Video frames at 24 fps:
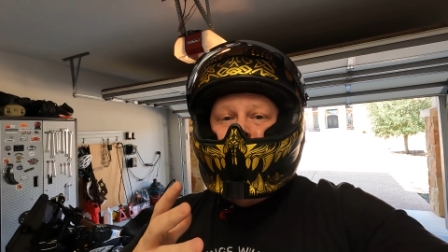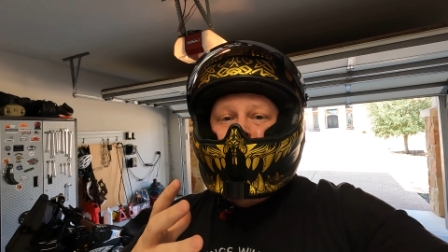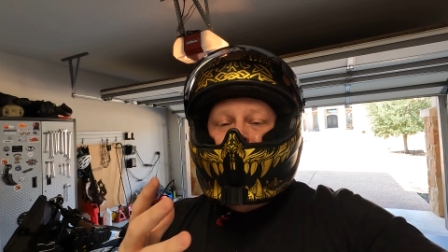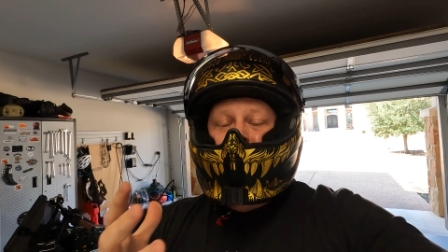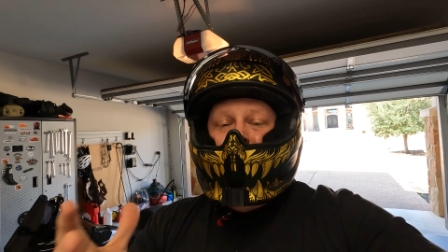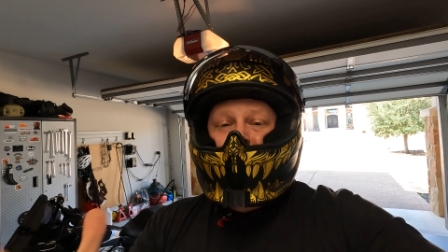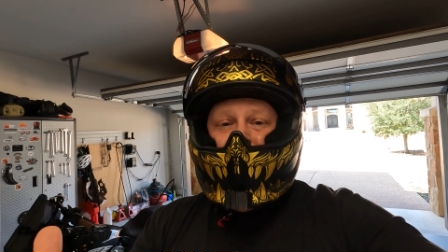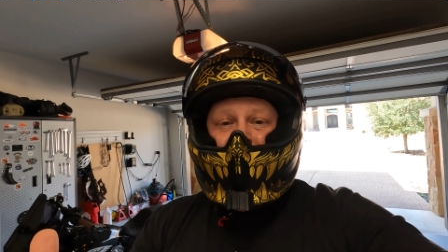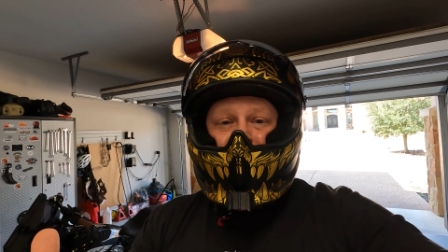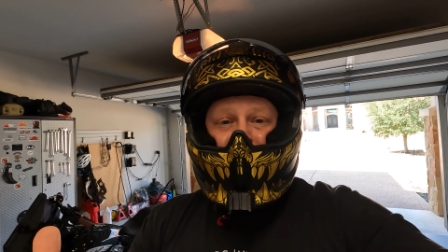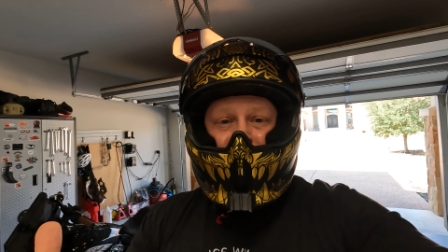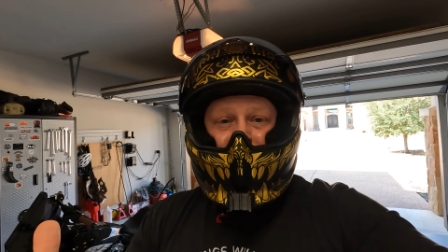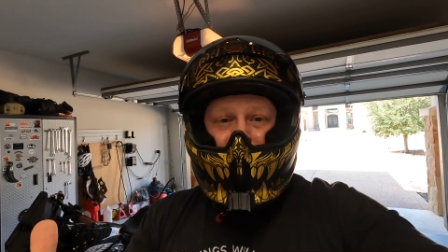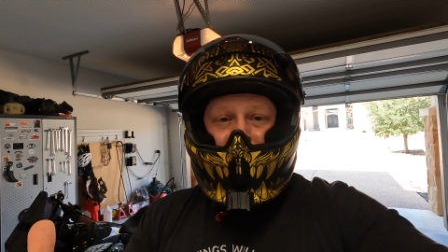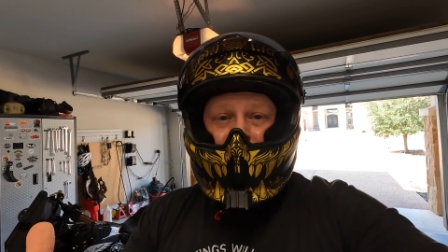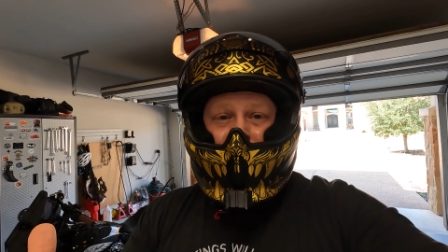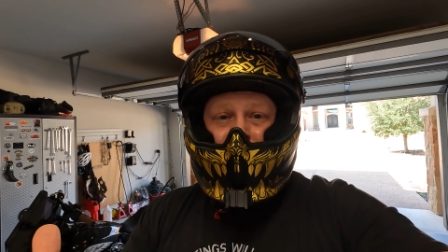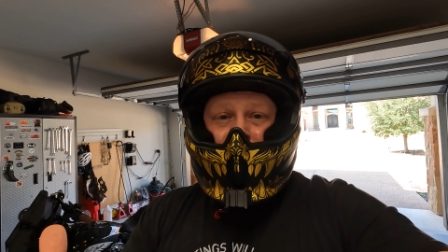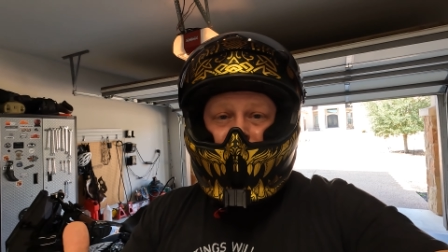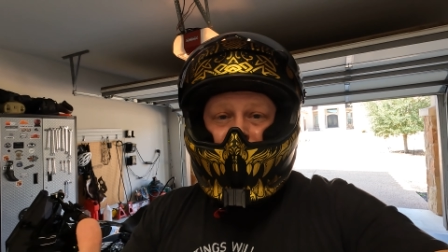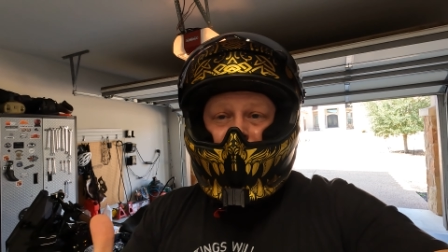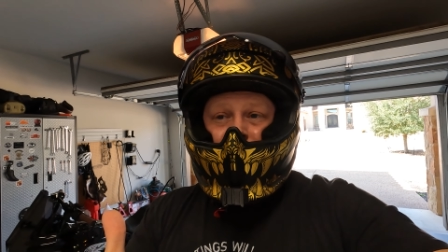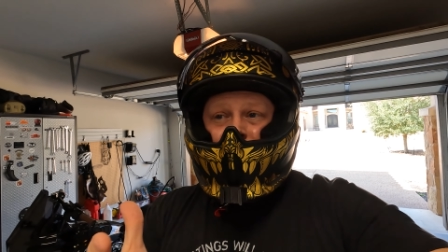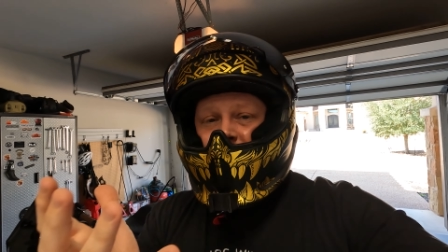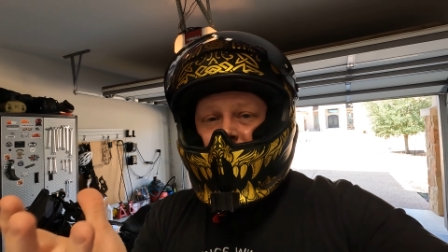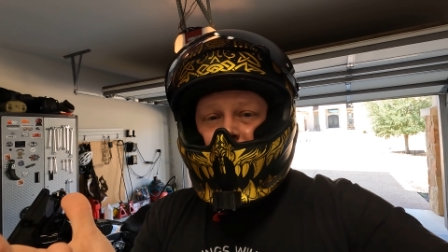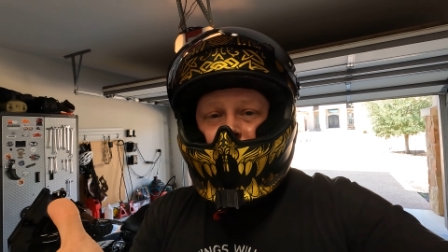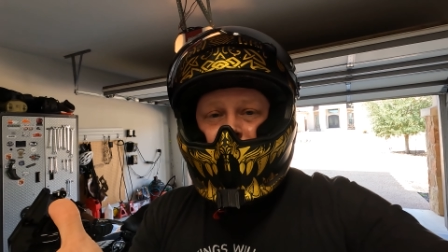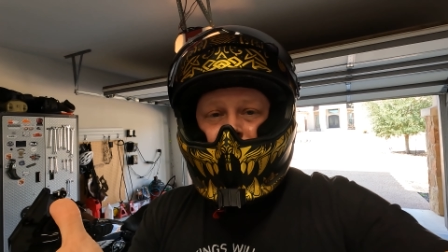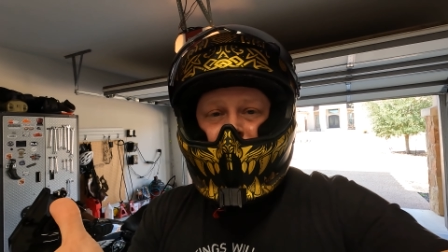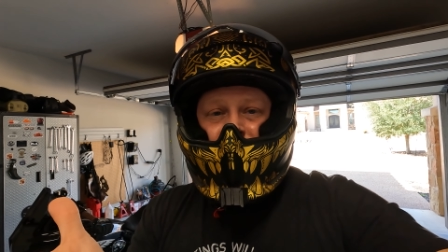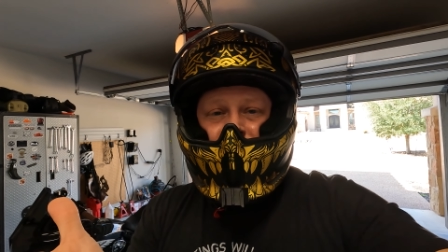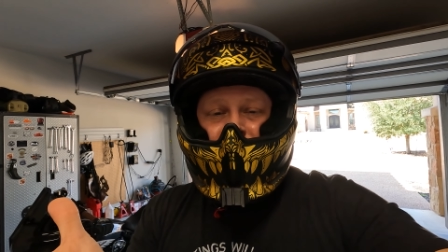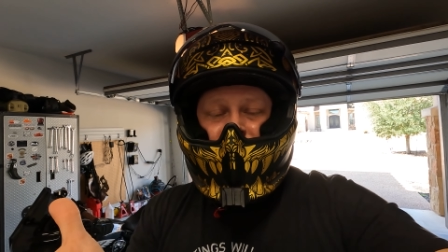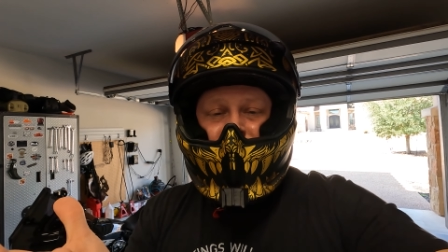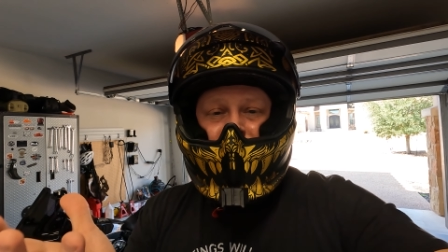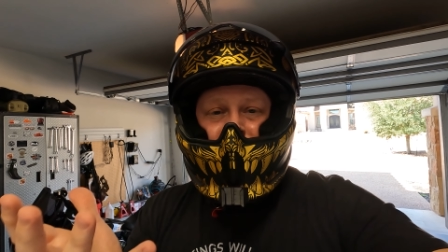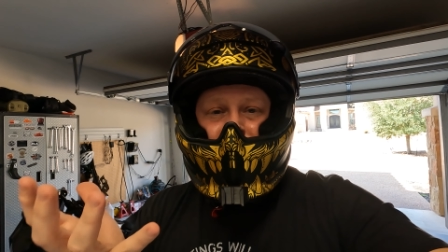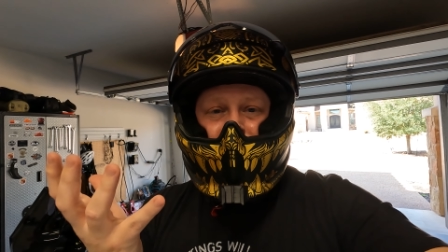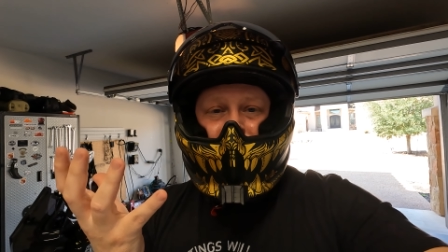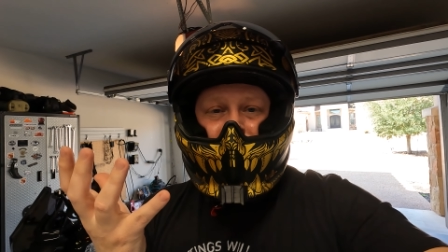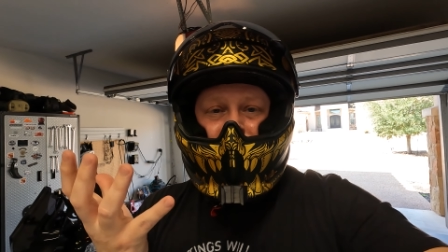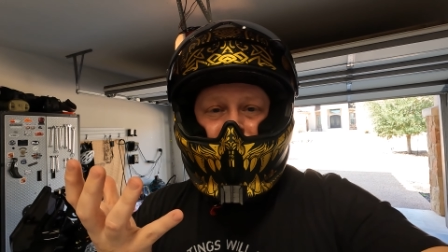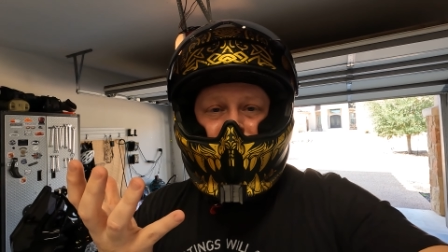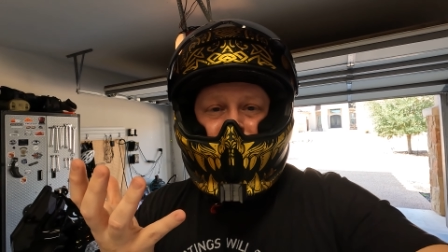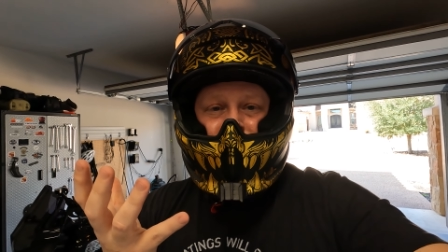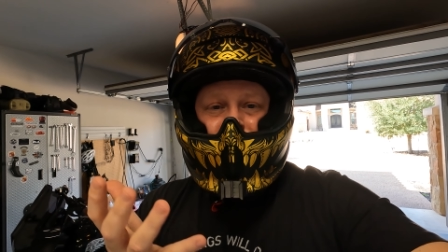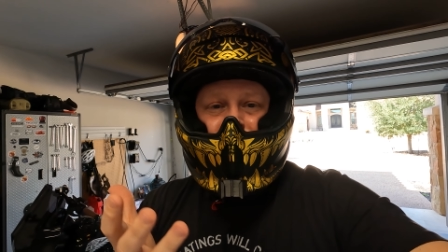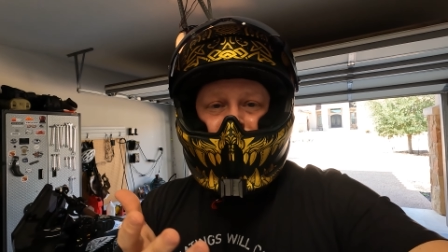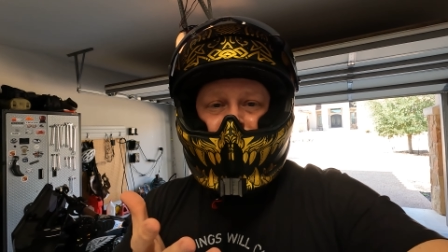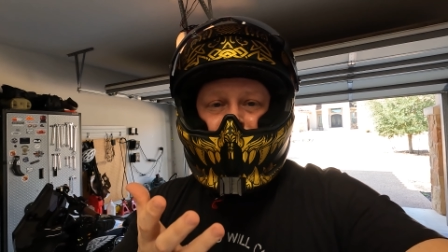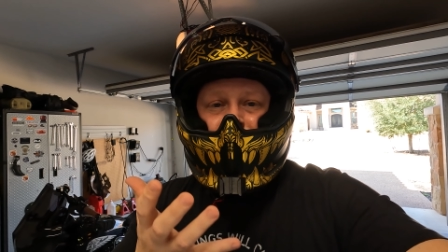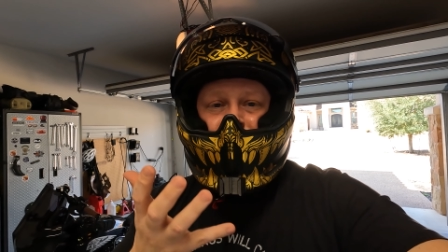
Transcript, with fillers: Hands down, better music acoustic